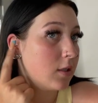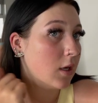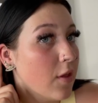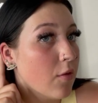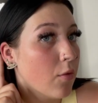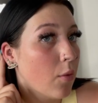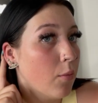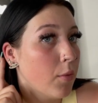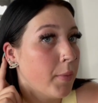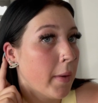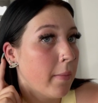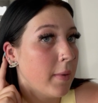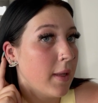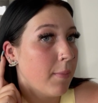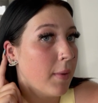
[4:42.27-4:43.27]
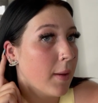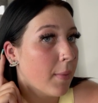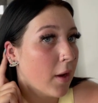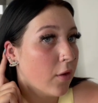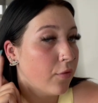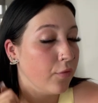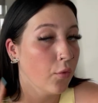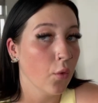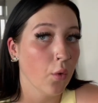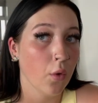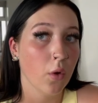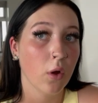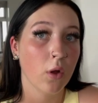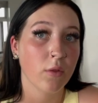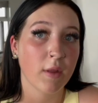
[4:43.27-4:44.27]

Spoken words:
This one would probably be about a 4.